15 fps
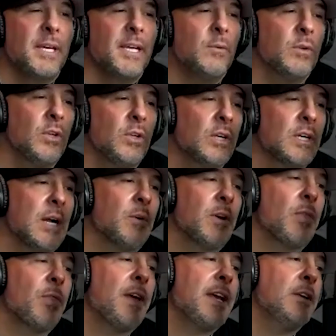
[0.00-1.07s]
Well, look, I want
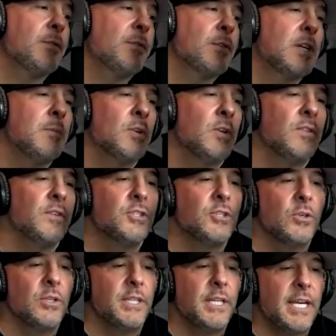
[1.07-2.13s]
to thank you for coming on the
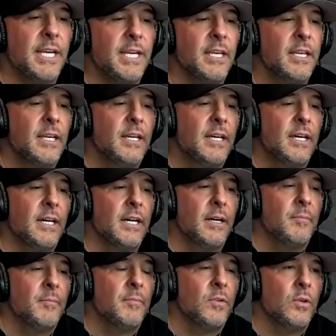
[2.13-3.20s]
show today
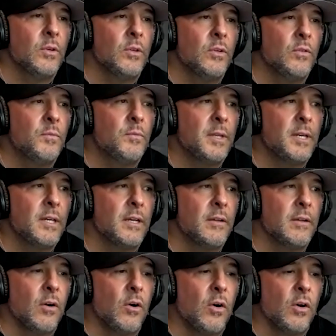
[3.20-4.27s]
um, you, you've been an
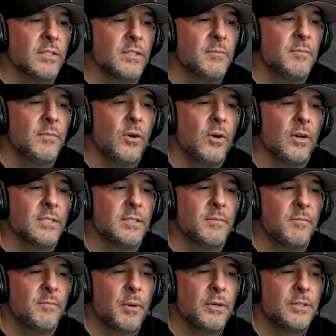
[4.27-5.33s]
awesome,
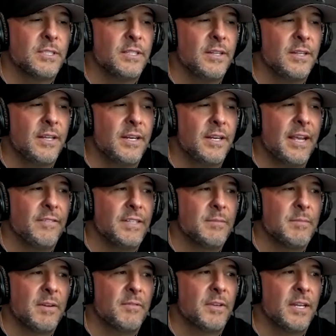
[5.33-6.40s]
awesome person that every
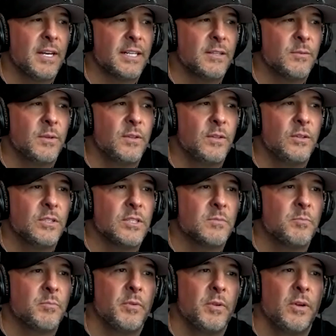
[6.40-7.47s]
time I've connected with you, you just,
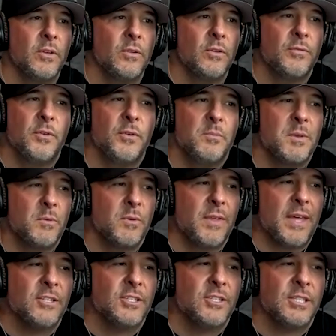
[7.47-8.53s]
you know, you fill me with
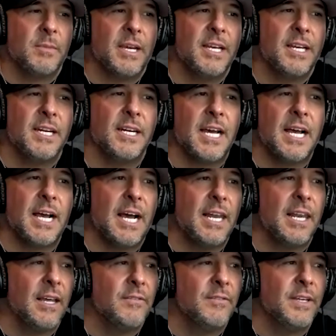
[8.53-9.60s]
energy, man. And I, I
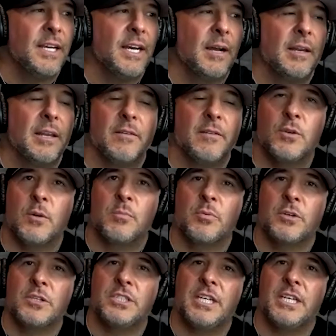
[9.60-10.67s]
love it. I love you. I
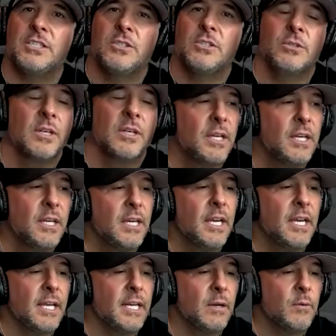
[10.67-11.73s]
appreciate you.
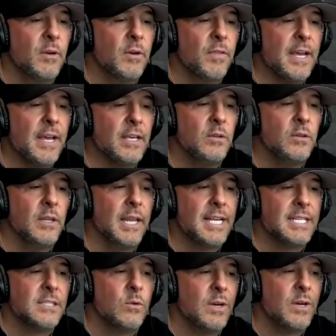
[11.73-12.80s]
And I want to thank you. And
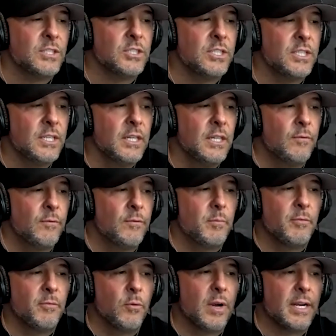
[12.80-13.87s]
last question
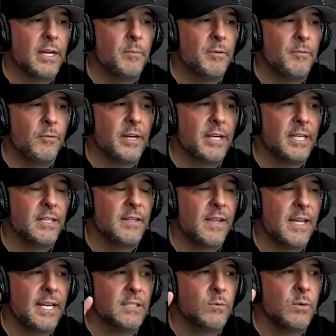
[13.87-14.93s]
before I, before I get into
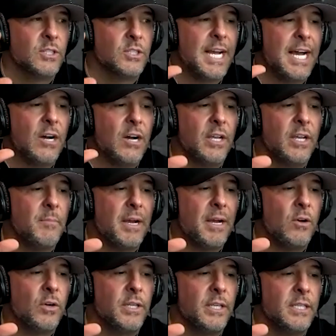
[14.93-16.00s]
that last question, how can my
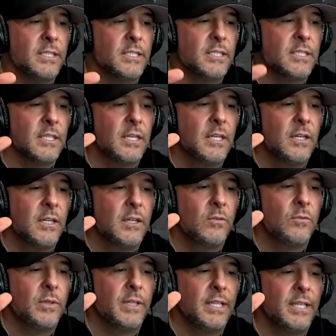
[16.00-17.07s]
audience
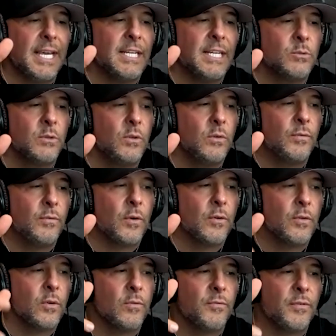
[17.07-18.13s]
engage with you
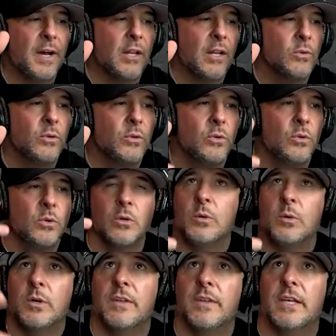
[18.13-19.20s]
further or follow you or
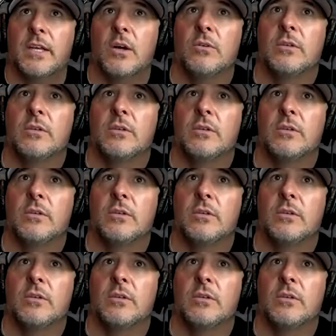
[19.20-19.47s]
where do they go?